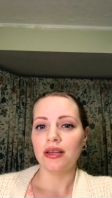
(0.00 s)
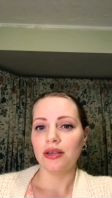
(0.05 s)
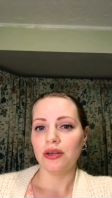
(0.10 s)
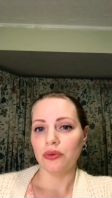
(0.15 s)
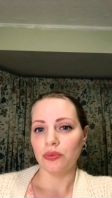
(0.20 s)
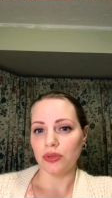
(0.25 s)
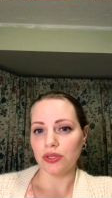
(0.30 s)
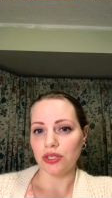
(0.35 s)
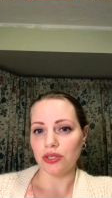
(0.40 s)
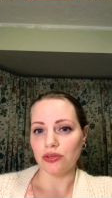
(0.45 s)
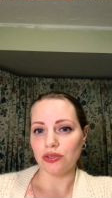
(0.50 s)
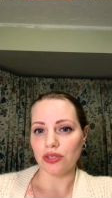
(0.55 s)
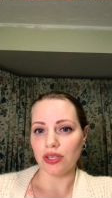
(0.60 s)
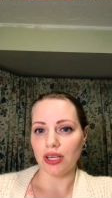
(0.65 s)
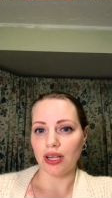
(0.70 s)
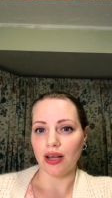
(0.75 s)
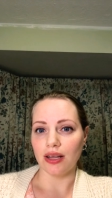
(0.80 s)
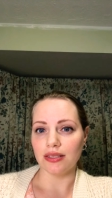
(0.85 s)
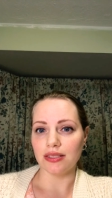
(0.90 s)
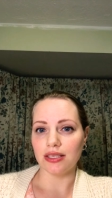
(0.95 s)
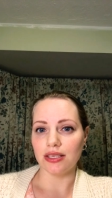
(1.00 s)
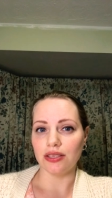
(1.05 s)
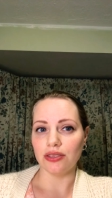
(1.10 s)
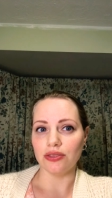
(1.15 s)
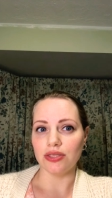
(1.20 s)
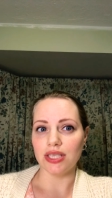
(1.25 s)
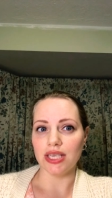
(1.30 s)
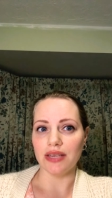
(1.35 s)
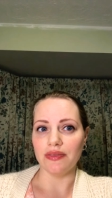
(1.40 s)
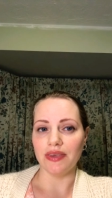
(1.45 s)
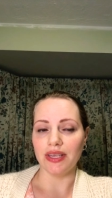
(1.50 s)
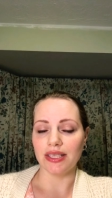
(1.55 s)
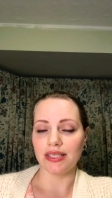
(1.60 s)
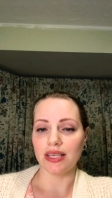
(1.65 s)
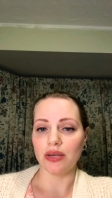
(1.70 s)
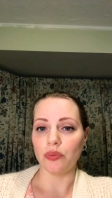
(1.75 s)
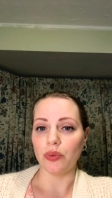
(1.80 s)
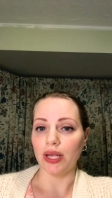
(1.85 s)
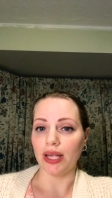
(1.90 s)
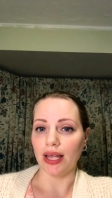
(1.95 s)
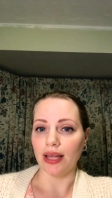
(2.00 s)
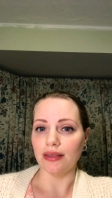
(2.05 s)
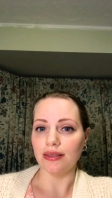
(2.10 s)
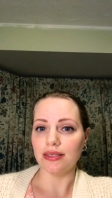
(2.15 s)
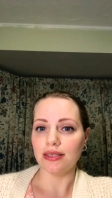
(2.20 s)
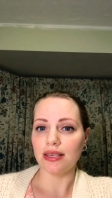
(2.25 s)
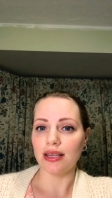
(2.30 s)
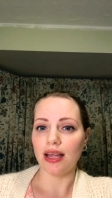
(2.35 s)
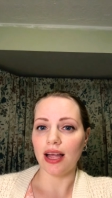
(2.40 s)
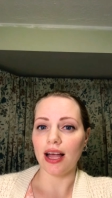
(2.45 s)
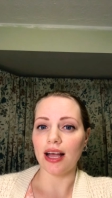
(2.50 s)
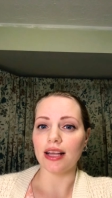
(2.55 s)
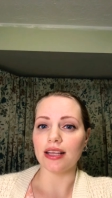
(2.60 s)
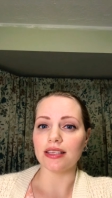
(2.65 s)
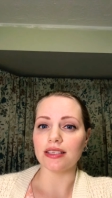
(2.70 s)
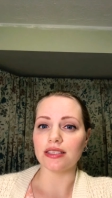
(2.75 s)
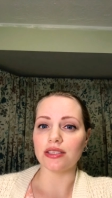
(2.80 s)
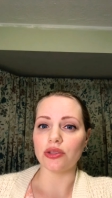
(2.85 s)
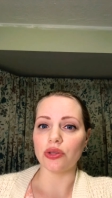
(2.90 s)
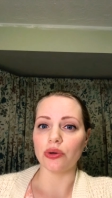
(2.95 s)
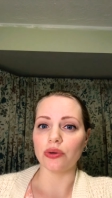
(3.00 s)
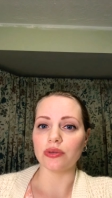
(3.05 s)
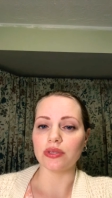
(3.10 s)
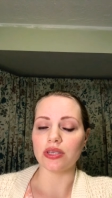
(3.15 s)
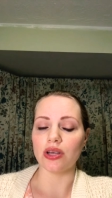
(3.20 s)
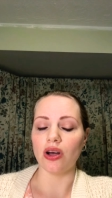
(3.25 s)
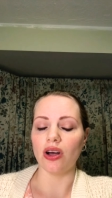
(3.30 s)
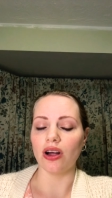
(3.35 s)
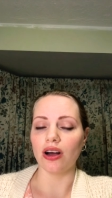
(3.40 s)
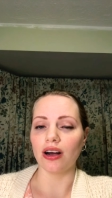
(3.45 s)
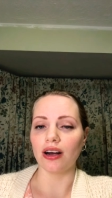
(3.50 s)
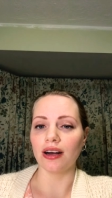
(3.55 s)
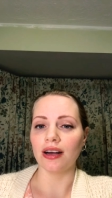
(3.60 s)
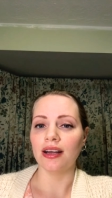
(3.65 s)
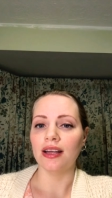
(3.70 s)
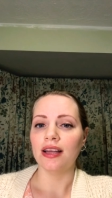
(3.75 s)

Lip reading: which usually constitutes evenings and weekends, as those are